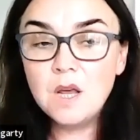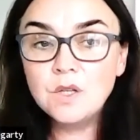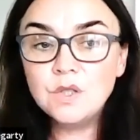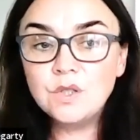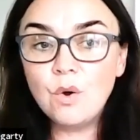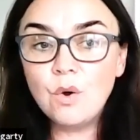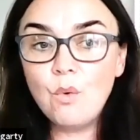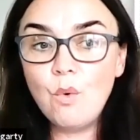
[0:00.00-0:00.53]

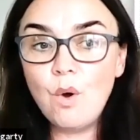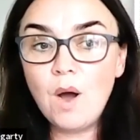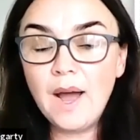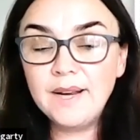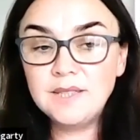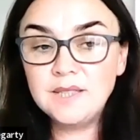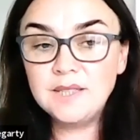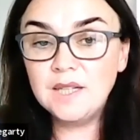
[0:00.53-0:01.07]
So
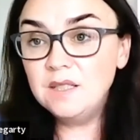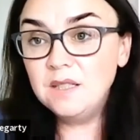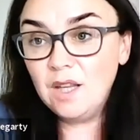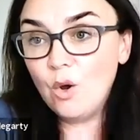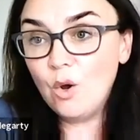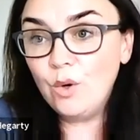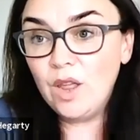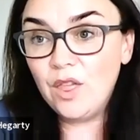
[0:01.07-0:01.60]
I did
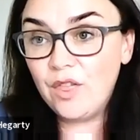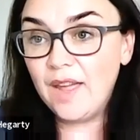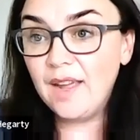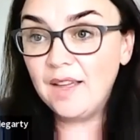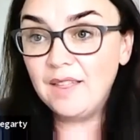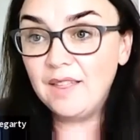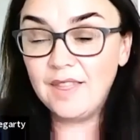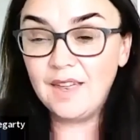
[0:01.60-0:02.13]
the only
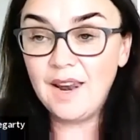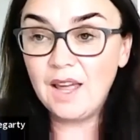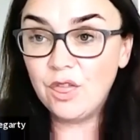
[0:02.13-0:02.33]
thing that I